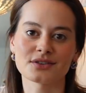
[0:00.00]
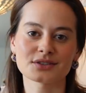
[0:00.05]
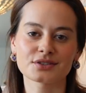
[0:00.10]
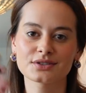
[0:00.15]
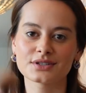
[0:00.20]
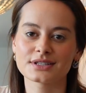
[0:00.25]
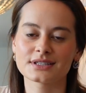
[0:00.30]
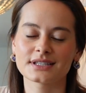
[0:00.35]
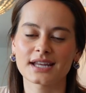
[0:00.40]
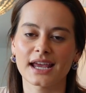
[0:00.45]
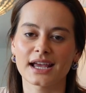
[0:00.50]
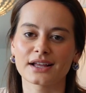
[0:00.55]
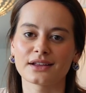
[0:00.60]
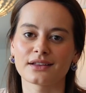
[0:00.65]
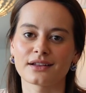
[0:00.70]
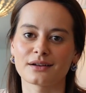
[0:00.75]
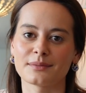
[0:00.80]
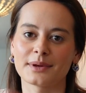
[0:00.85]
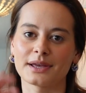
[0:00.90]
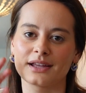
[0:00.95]
also just take a
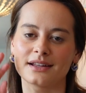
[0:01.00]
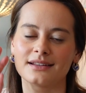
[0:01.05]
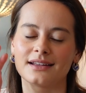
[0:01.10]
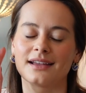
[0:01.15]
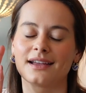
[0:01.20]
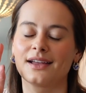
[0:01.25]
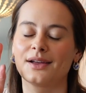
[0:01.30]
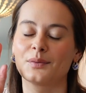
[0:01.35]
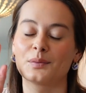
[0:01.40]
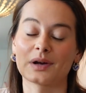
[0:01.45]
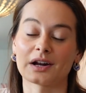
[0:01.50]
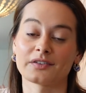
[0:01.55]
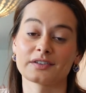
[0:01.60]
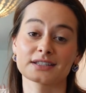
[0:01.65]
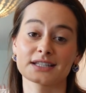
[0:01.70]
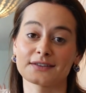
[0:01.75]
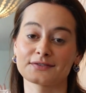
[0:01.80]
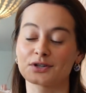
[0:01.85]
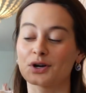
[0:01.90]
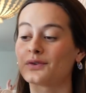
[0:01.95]
little bit,
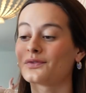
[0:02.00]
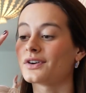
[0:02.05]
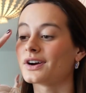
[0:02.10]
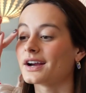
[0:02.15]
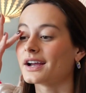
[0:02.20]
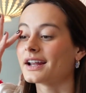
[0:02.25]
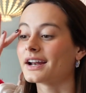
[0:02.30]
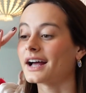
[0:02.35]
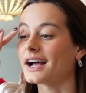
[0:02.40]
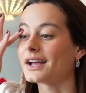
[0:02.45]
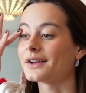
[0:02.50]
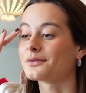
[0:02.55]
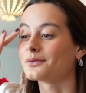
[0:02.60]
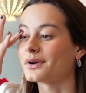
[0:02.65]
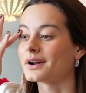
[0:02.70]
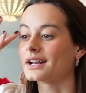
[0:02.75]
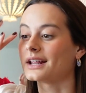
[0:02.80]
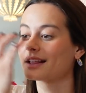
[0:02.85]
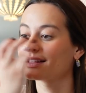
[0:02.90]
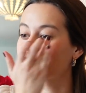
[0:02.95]
whatever's left over, and I
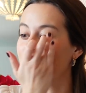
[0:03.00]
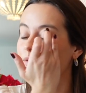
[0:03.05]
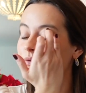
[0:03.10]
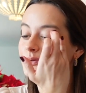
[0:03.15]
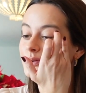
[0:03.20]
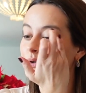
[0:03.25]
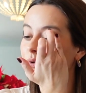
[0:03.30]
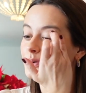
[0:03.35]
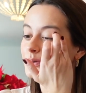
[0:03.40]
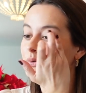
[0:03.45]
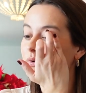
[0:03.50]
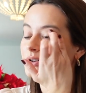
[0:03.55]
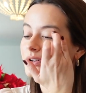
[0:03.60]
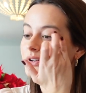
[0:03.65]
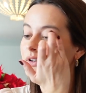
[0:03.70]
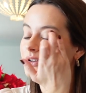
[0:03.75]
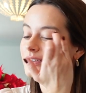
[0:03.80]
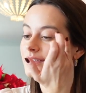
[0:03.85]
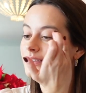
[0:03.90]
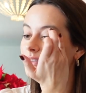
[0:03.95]
run it through
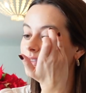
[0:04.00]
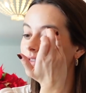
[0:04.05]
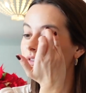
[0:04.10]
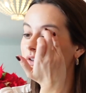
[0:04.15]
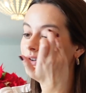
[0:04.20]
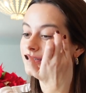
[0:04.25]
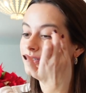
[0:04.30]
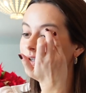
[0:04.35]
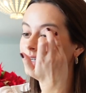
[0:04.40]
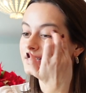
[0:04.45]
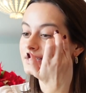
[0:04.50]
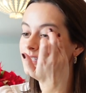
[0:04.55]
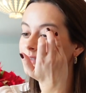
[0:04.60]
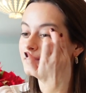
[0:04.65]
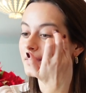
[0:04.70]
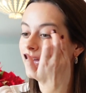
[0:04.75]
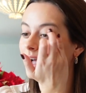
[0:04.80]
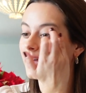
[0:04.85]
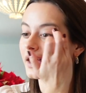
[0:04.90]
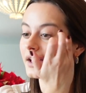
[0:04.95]
the crease of
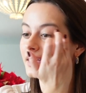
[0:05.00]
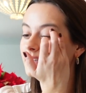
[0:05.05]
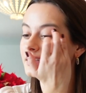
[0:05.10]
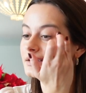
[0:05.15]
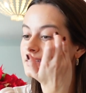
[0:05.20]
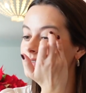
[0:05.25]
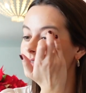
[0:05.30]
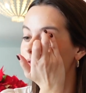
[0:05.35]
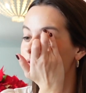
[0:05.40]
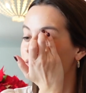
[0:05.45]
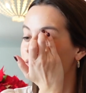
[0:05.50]
my eyes.